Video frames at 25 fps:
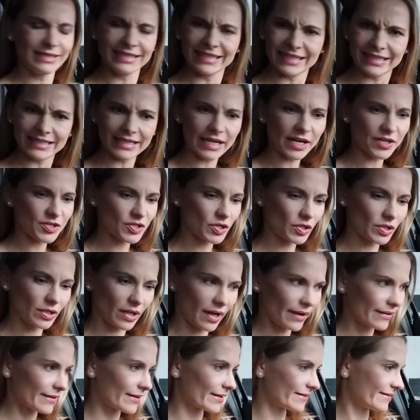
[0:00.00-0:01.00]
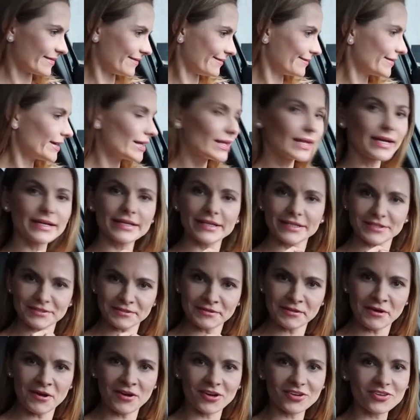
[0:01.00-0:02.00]
I actually like it. I like
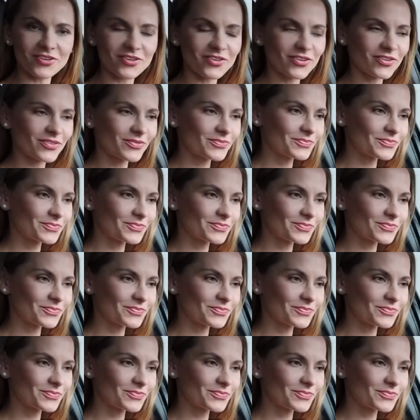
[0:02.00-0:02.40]
it a lot.